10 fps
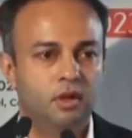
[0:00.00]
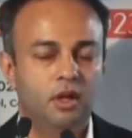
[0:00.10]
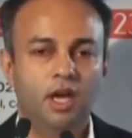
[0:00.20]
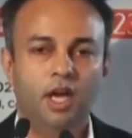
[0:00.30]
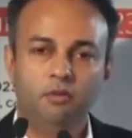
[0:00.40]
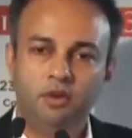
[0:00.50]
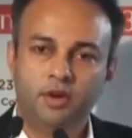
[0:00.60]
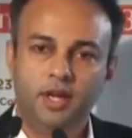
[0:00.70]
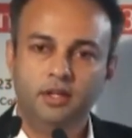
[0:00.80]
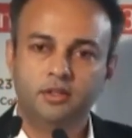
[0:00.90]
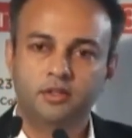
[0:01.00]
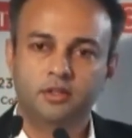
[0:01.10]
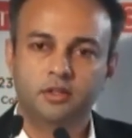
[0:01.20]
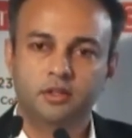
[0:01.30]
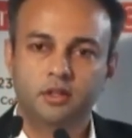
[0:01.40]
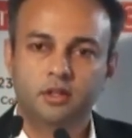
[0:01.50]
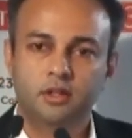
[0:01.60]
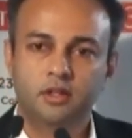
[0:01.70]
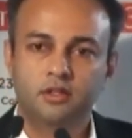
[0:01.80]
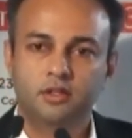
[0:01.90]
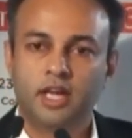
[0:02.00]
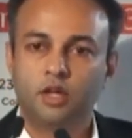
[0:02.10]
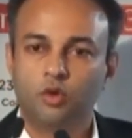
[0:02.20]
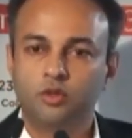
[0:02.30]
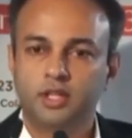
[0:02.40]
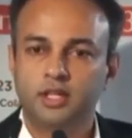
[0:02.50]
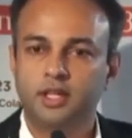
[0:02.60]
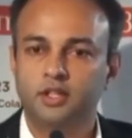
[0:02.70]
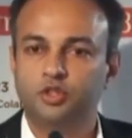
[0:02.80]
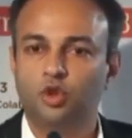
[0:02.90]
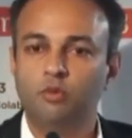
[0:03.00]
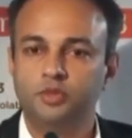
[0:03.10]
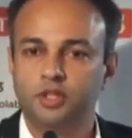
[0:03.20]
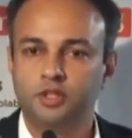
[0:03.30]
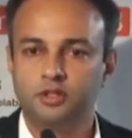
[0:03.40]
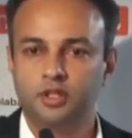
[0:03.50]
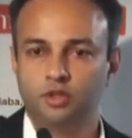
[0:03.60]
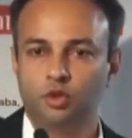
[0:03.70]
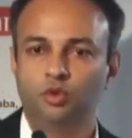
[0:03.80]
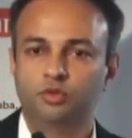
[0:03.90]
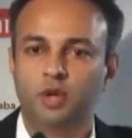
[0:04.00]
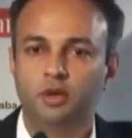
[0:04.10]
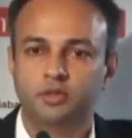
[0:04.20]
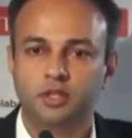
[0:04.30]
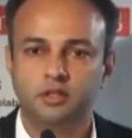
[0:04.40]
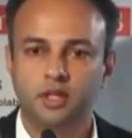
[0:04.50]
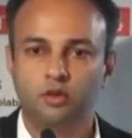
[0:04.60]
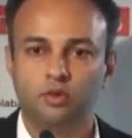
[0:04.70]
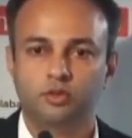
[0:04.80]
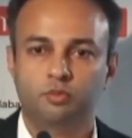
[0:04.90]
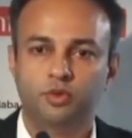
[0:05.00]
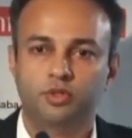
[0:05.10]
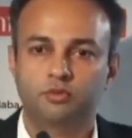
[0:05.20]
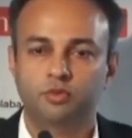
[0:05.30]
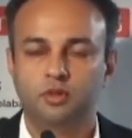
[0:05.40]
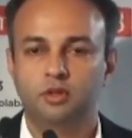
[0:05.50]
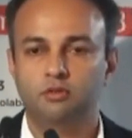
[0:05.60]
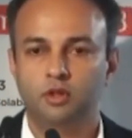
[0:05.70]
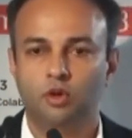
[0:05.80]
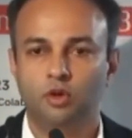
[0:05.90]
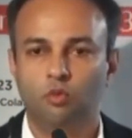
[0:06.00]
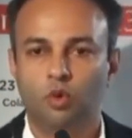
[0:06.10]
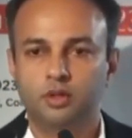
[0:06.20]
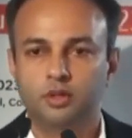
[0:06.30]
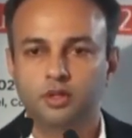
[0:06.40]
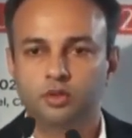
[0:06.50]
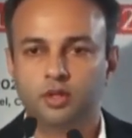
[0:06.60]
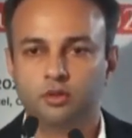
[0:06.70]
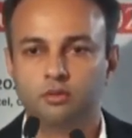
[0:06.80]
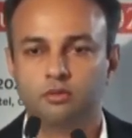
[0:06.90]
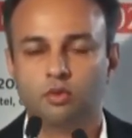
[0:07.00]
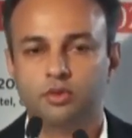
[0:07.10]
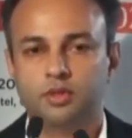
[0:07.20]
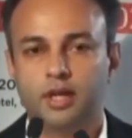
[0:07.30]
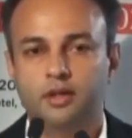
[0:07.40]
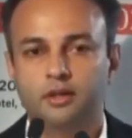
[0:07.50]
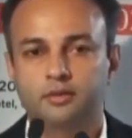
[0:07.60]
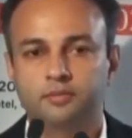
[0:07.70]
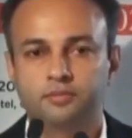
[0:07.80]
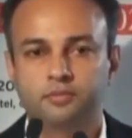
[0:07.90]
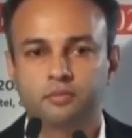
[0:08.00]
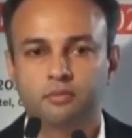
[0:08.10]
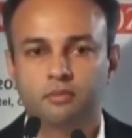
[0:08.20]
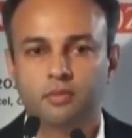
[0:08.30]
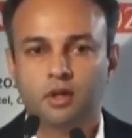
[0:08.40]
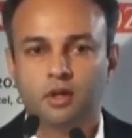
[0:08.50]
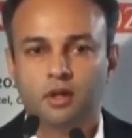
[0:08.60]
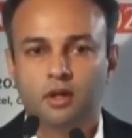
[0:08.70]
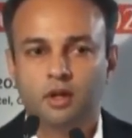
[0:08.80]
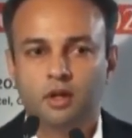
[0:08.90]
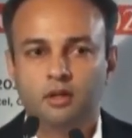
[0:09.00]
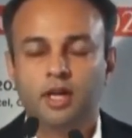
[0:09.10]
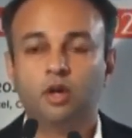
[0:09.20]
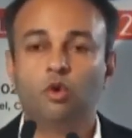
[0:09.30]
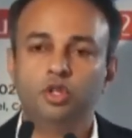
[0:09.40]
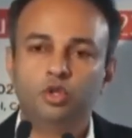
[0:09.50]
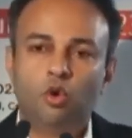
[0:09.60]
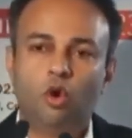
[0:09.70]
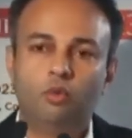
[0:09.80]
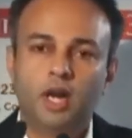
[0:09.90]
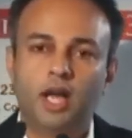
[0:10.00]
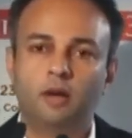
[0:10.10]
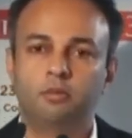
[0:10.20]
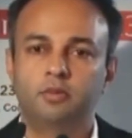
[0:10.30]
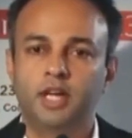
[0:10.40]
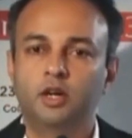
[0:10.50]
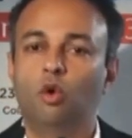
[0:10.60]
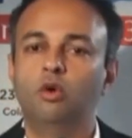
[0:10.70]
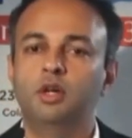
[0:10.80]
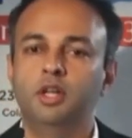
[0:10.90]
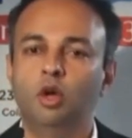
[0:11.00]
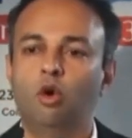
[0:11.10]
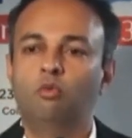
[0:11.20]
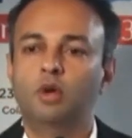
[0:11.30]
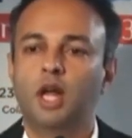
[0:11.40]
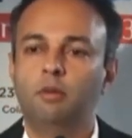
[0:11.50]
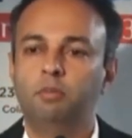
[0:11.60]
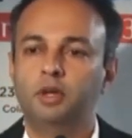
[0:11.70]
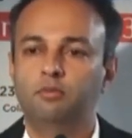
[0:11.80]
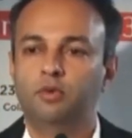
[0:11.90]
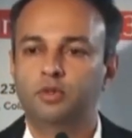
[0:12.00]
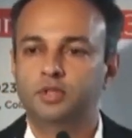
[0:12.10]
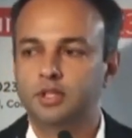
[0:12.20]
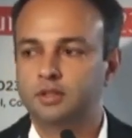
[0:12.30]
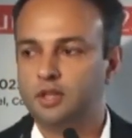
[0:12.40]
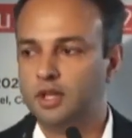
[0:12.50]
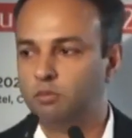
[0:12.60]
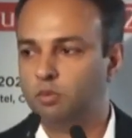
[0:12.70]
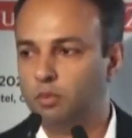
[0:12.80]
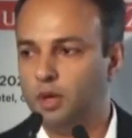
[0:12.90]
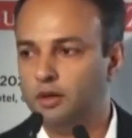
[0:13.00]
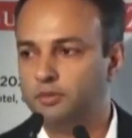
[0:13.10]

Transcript: heavy rains, cyclones and their storm surges, these huge waves that cyclones push with a lot of water into the coastline. They're going to overlap. They're already overlapping for cities like Mumbai.